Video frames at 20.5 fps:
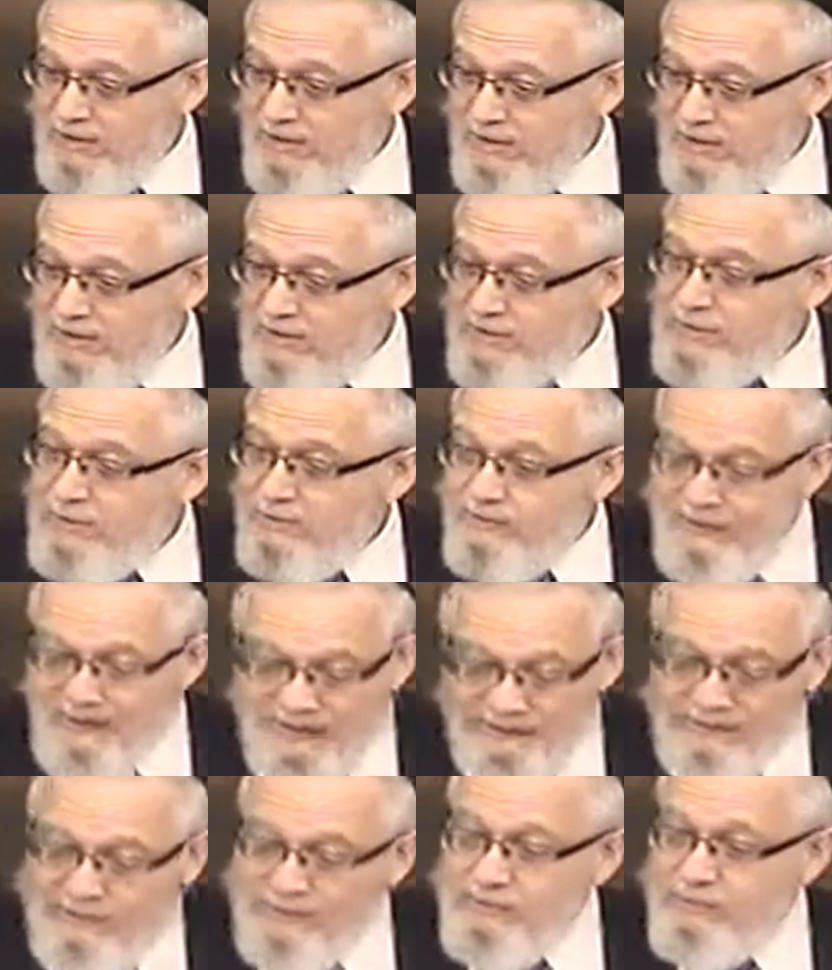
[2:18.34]
So
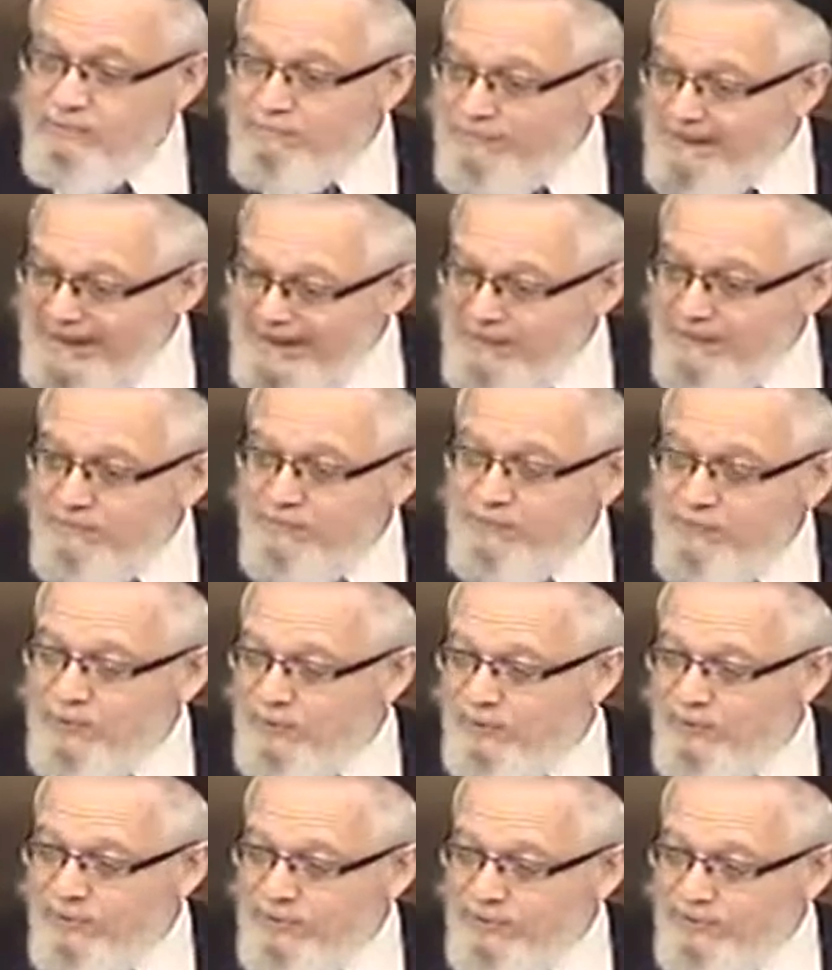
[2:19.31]
after back and
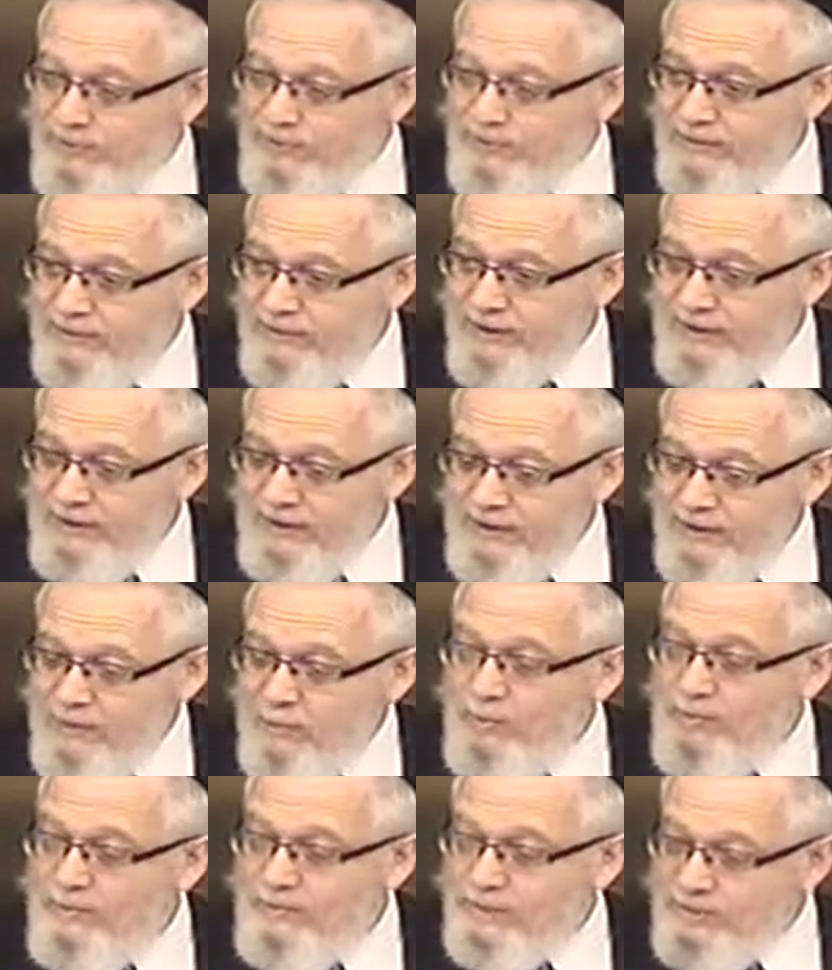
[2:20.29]
forth,
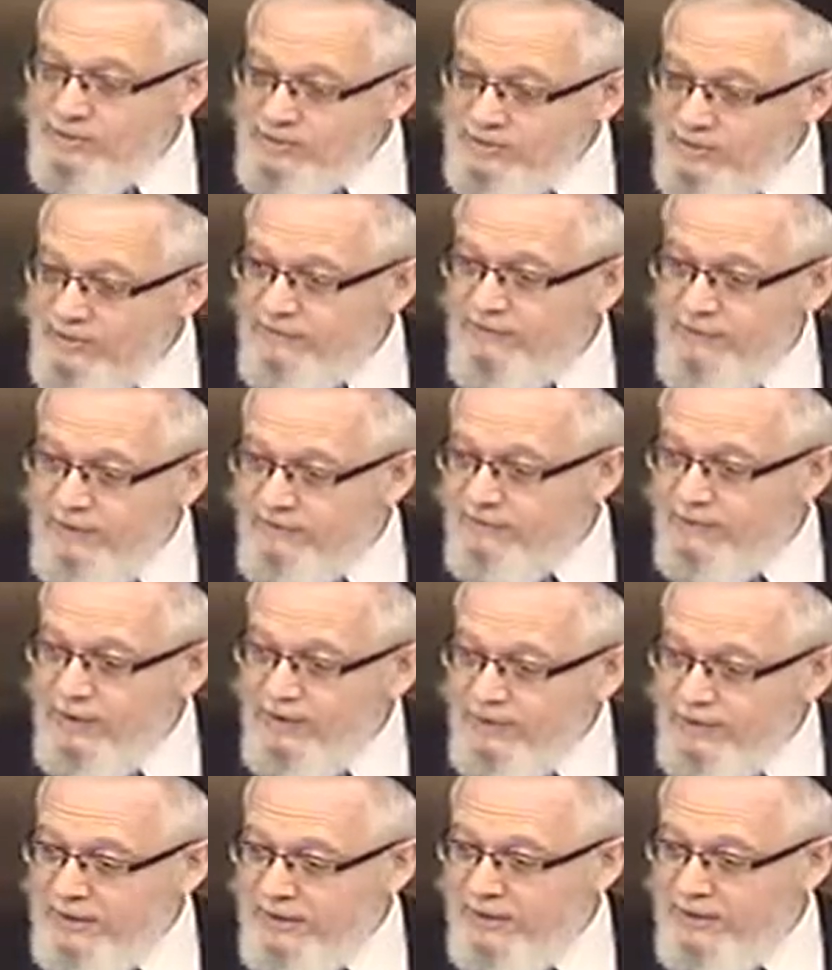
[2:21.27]
where they're deserving of
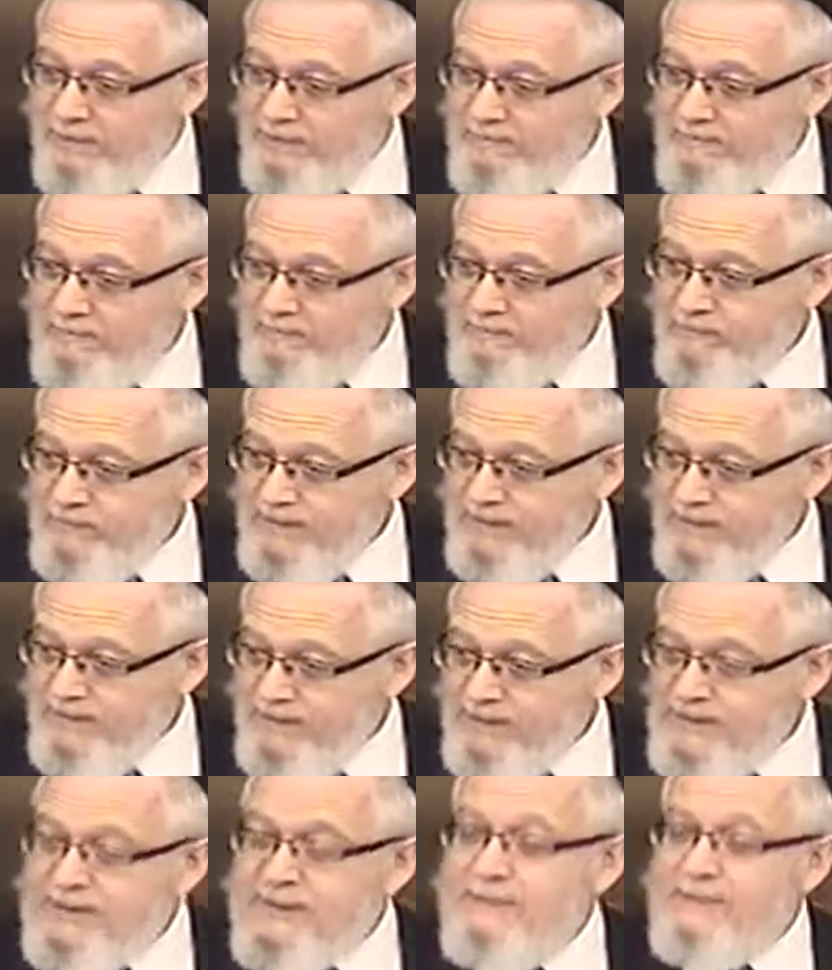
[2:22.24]
nothing, they
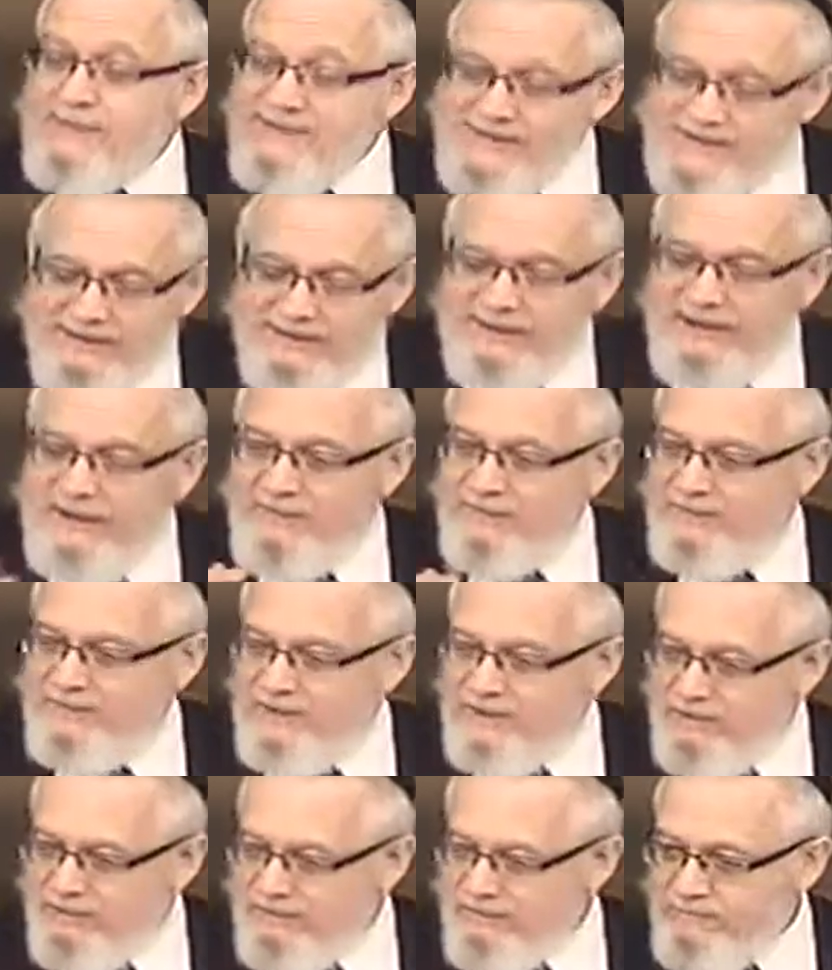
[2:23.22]
say, but it's still not fair.
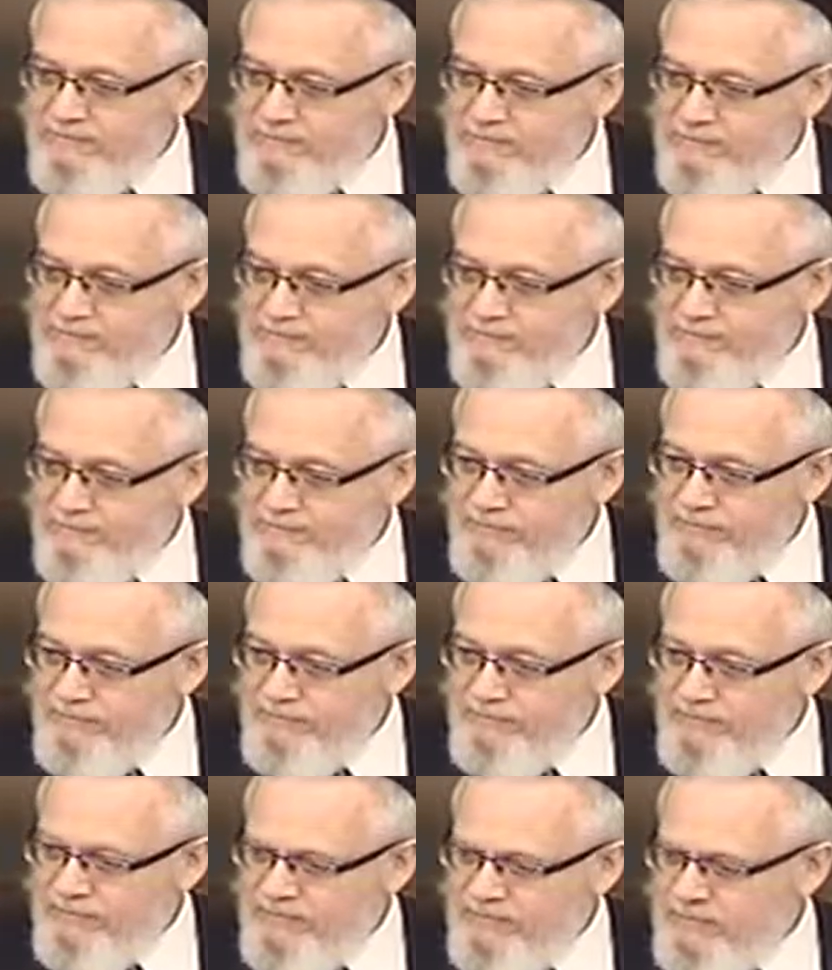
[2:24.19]

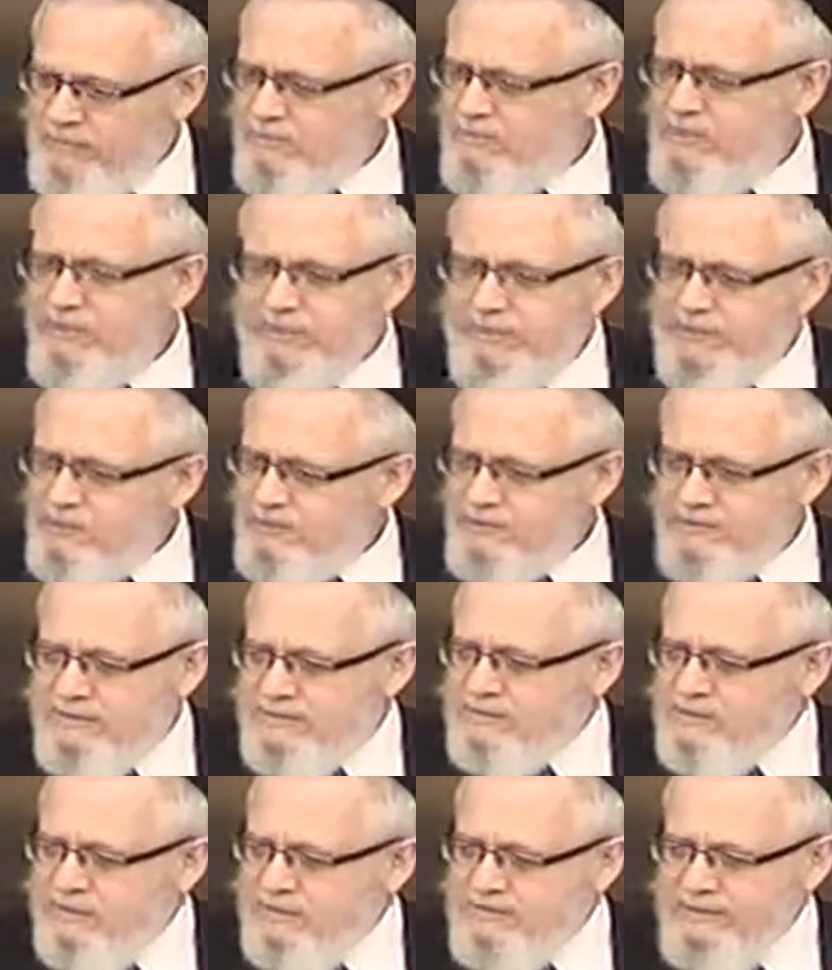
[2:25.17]
Gemara says,
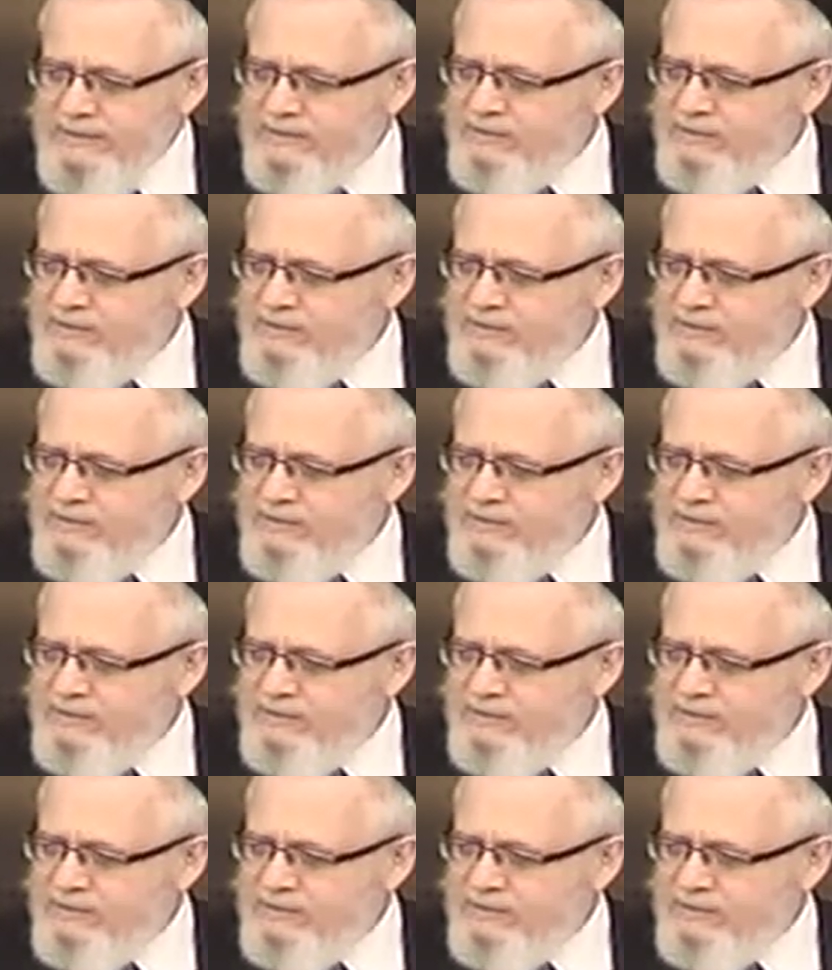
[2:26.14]
what do you mean?